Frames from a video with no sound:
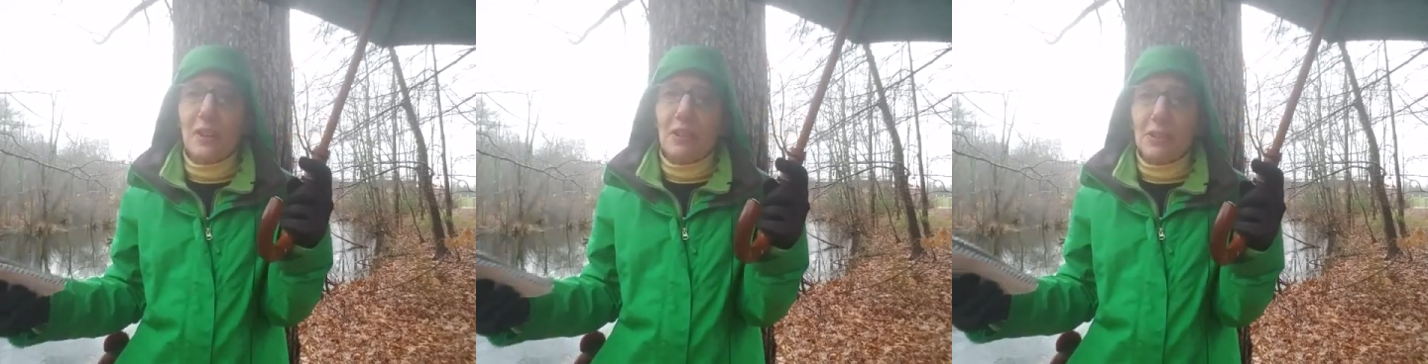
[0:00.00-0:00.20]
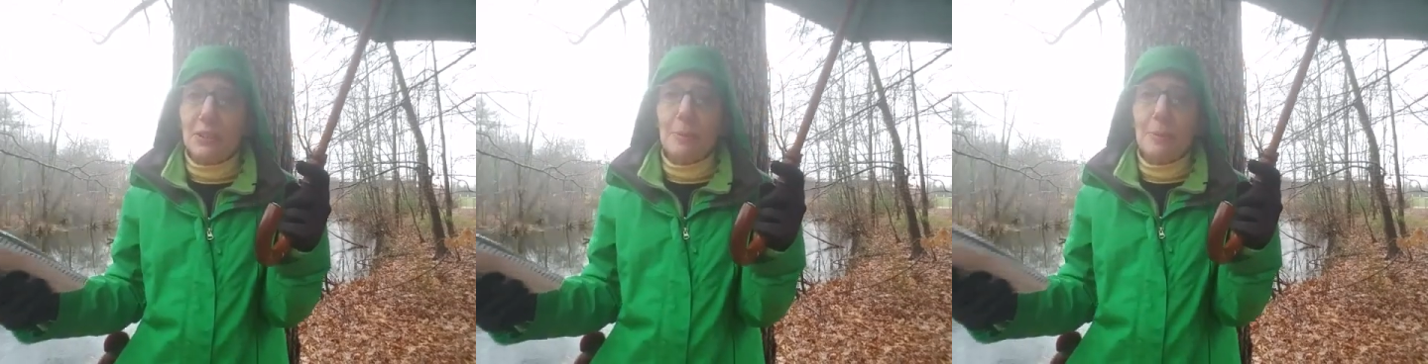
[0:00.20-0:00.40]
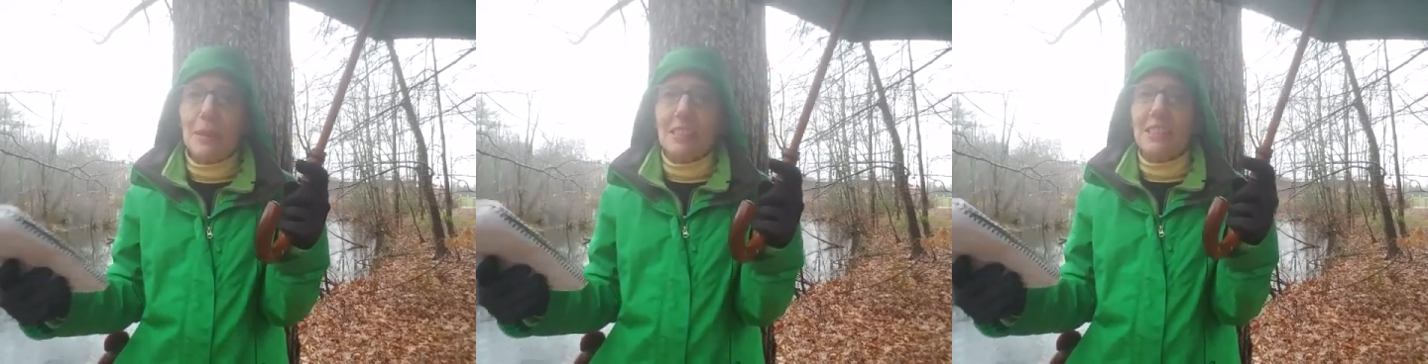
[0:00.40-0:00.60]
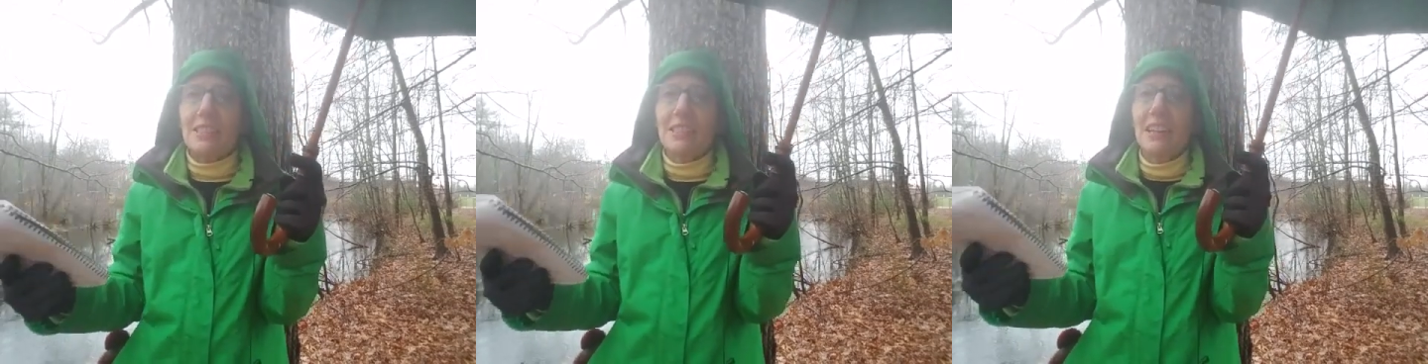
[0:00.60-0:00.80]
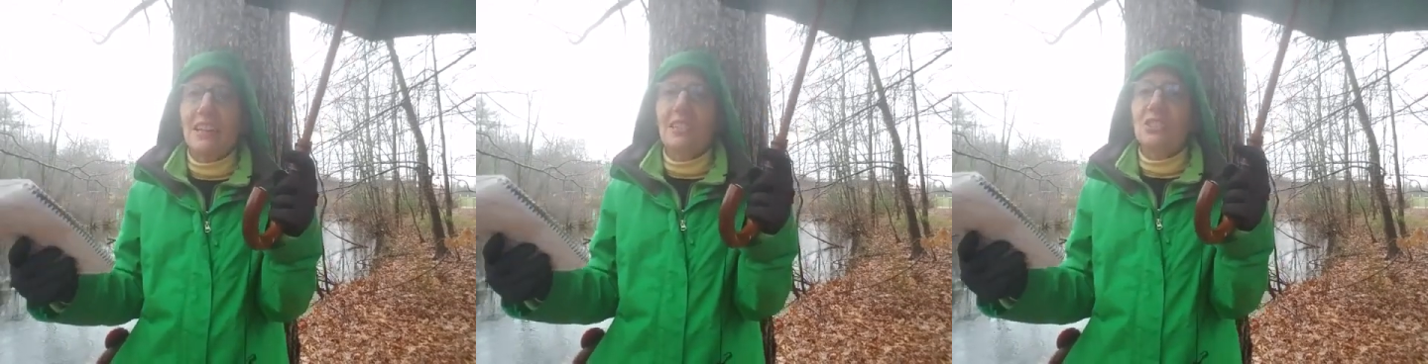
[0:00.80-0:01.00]
Christmas.
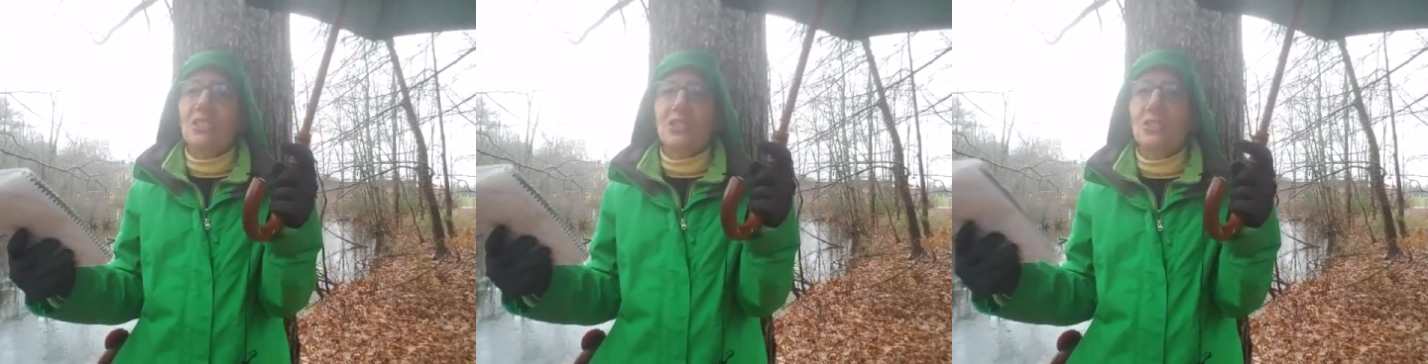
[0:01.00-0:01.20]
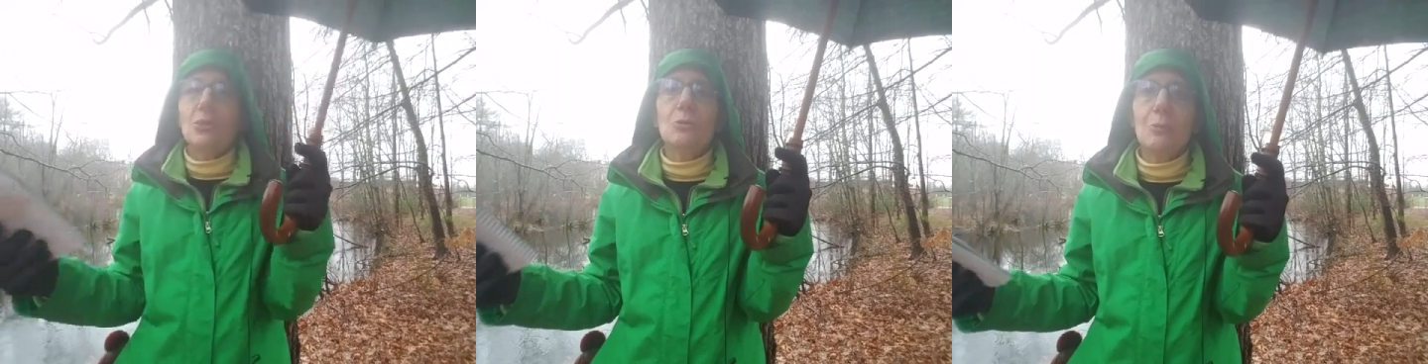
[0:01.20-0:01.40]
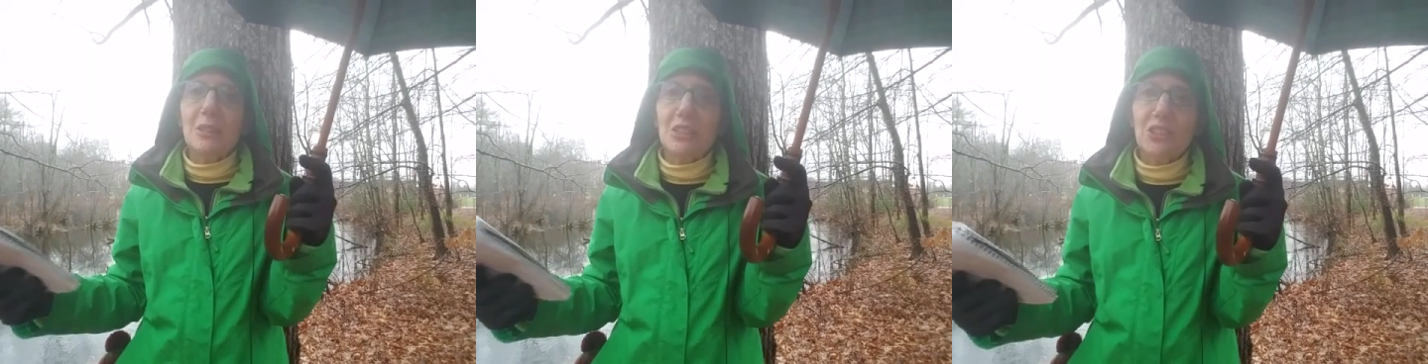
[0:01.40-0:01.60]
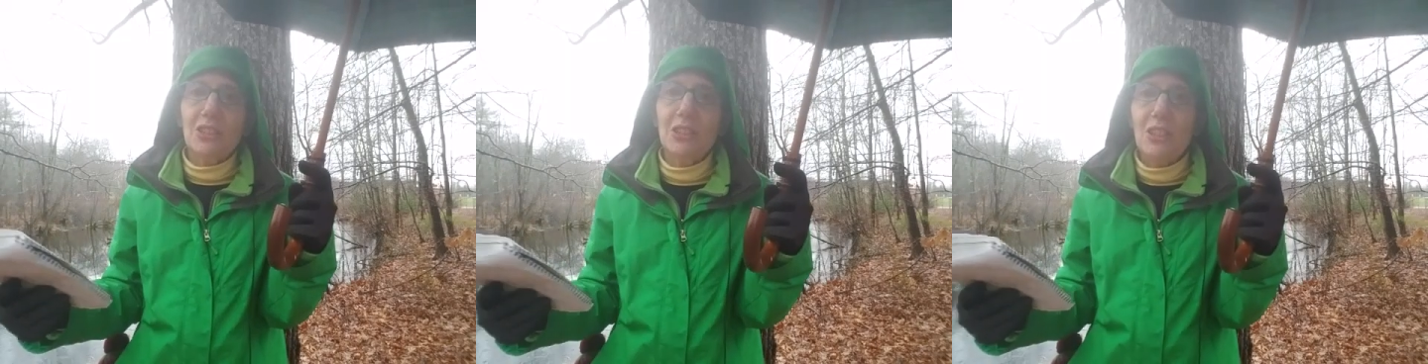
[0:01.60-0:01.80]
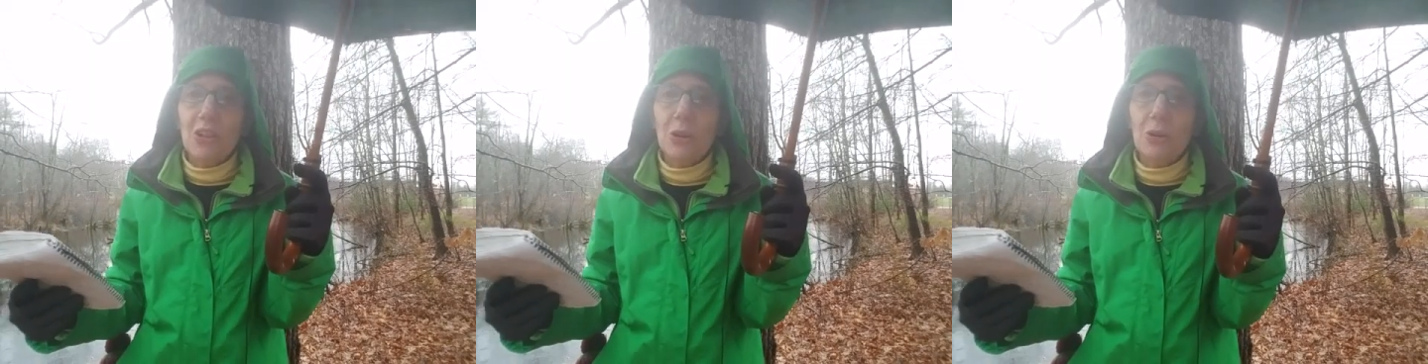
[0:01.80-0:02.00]
There's too much to
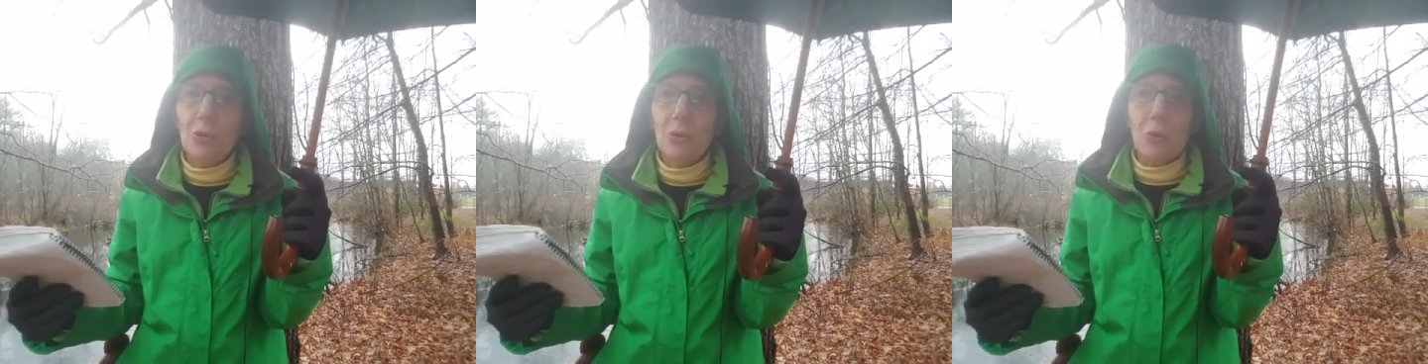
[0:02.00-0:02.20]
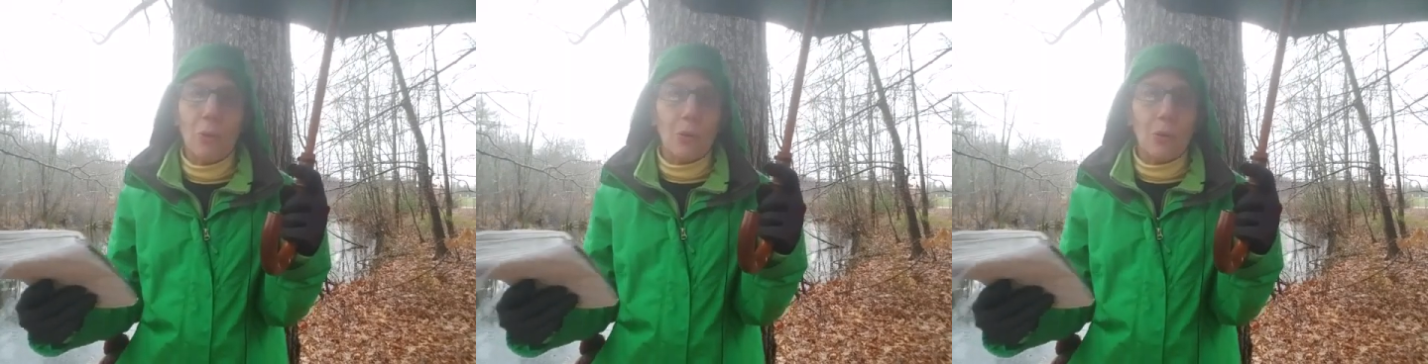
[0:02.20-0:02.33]
do,